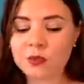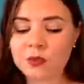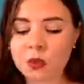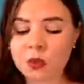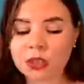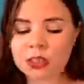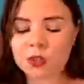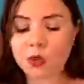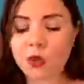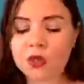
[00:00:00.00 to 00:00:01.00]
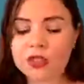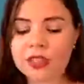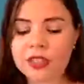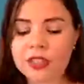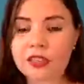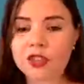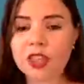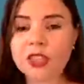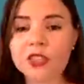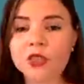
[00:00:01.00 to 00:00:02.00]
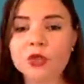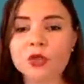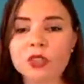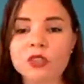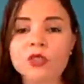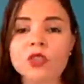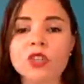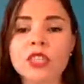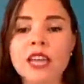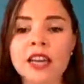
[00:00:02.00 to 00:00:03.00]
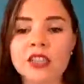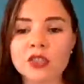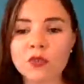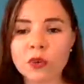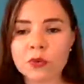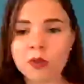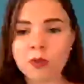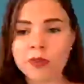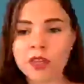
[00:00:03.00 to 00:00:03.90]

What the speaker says: all these cords that are draining you, drain energy from you.